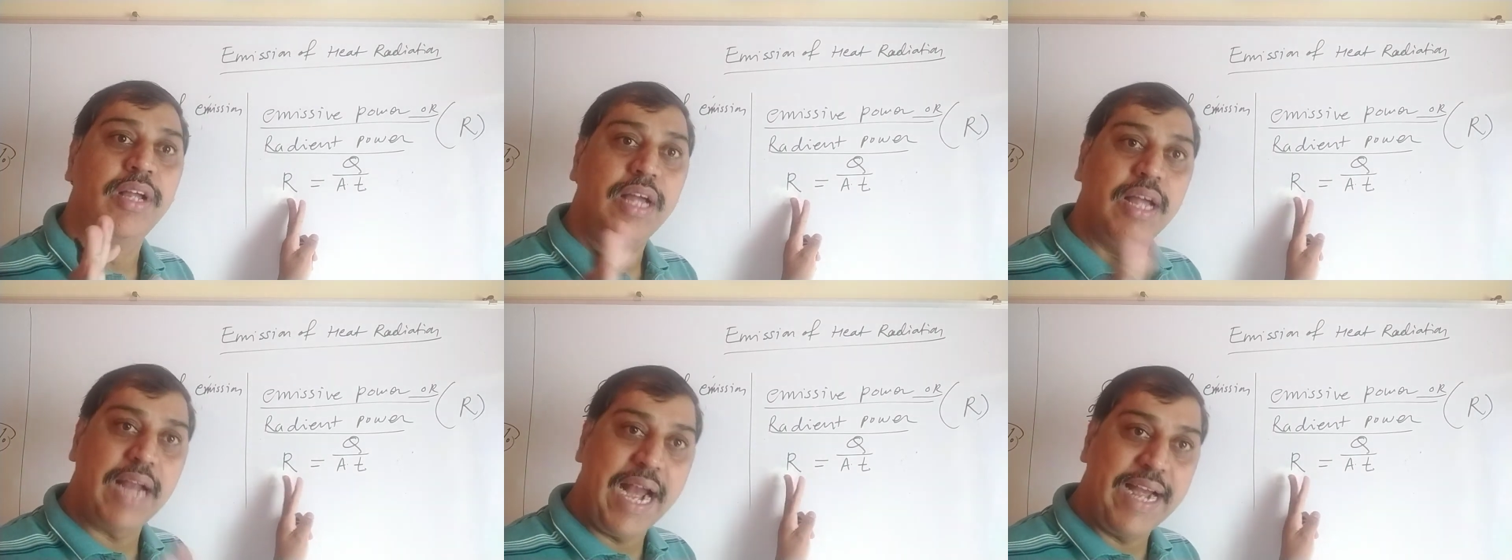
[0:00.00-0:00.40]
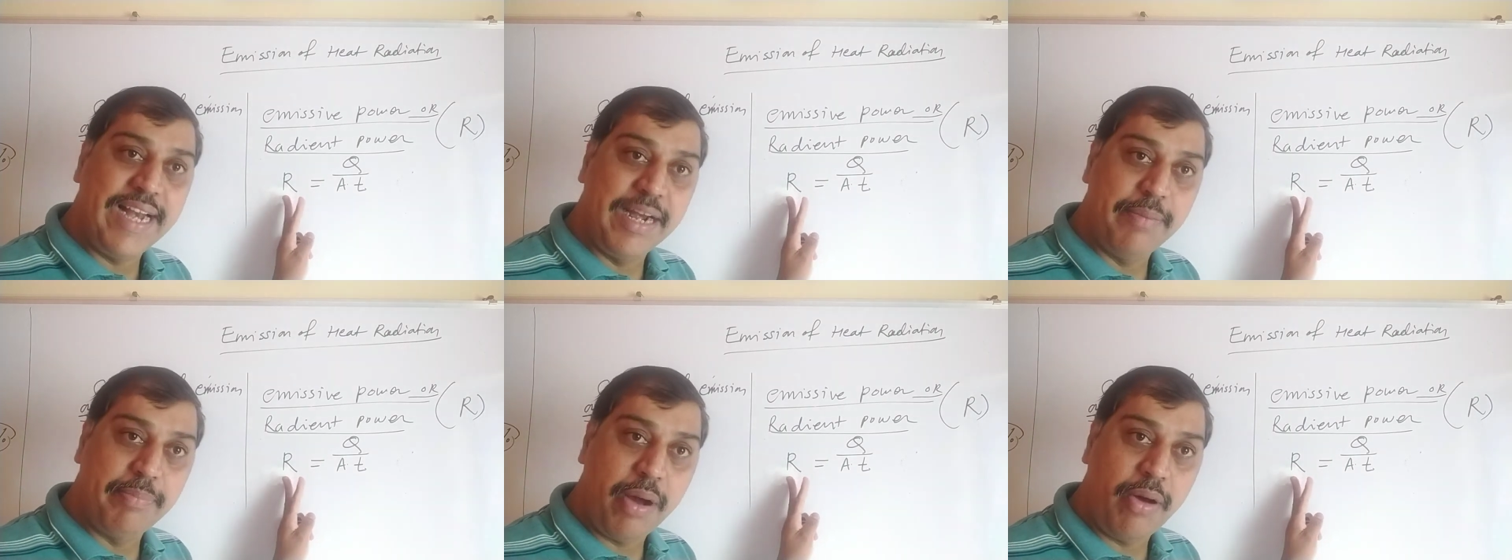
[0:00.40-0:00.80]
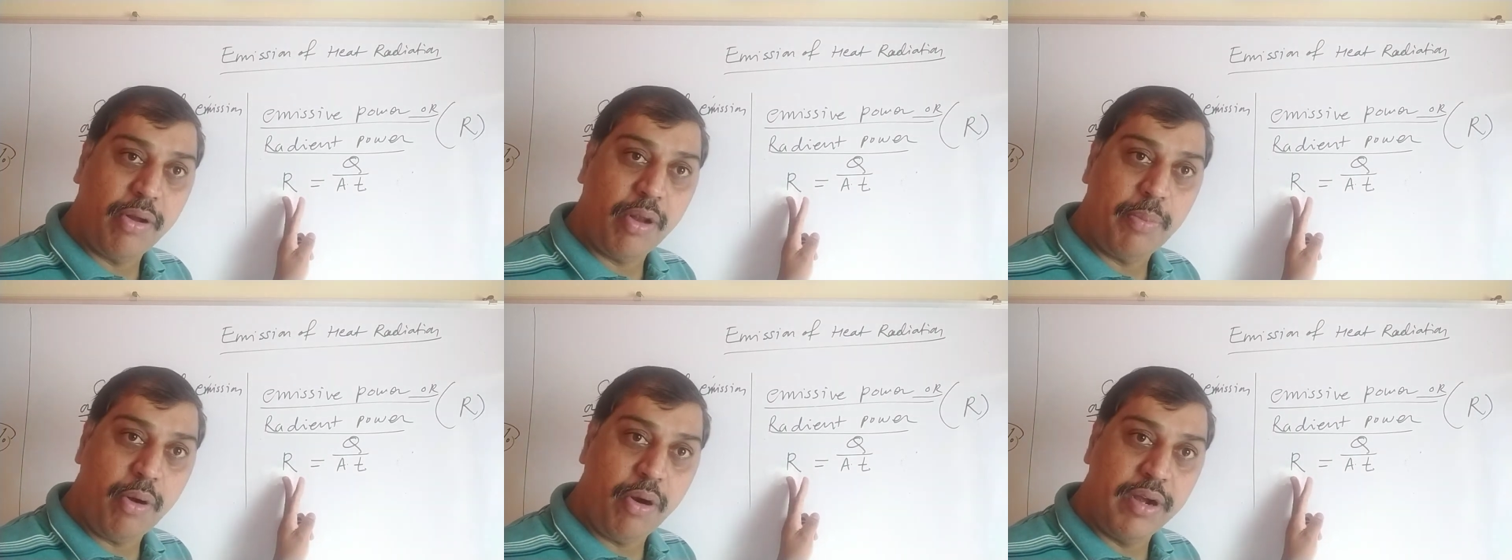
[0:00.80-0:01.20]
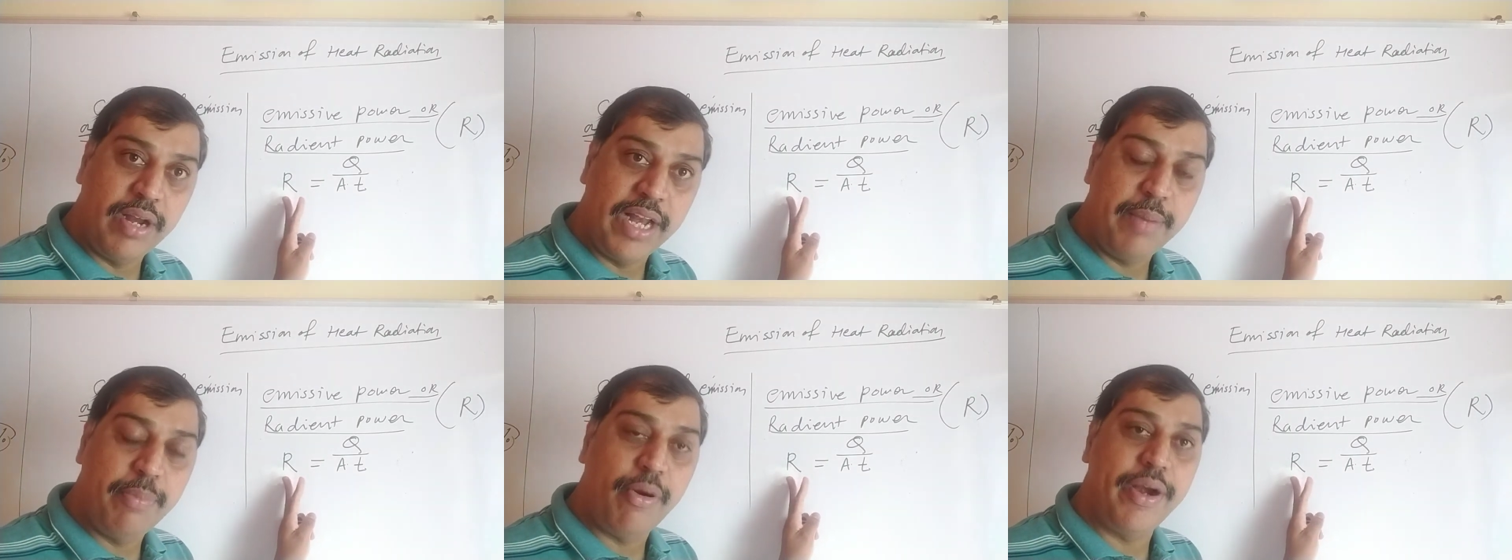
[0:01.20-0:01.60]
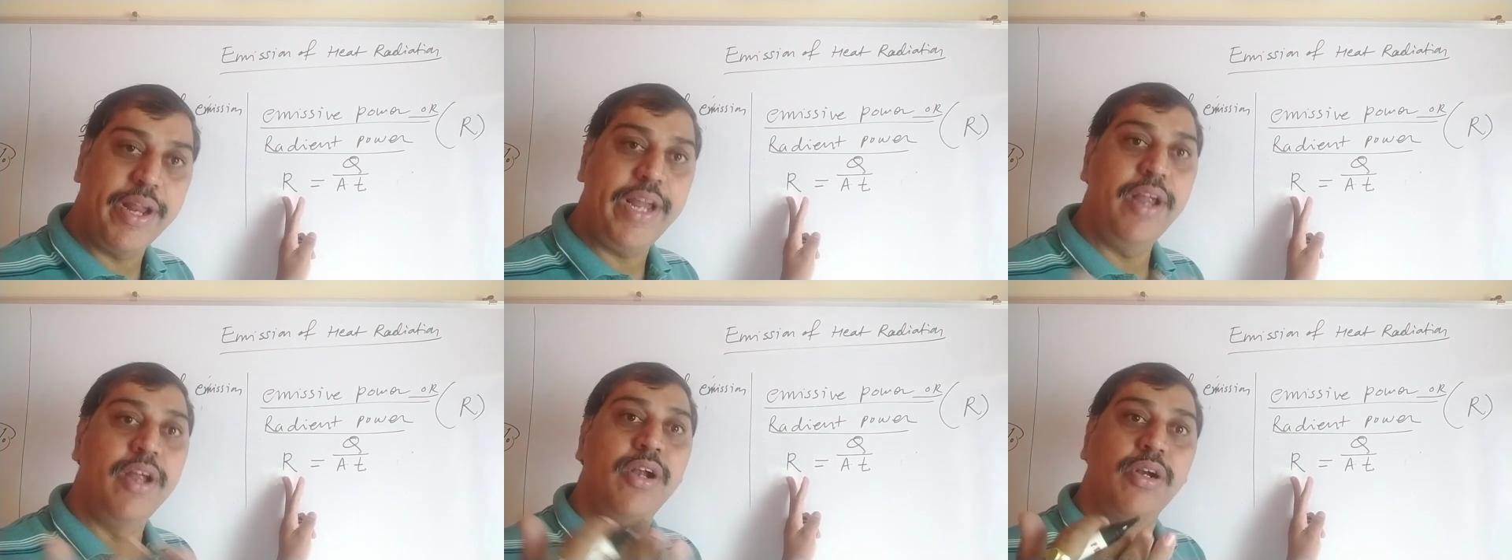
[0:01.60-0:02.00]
radiant power of ordinary body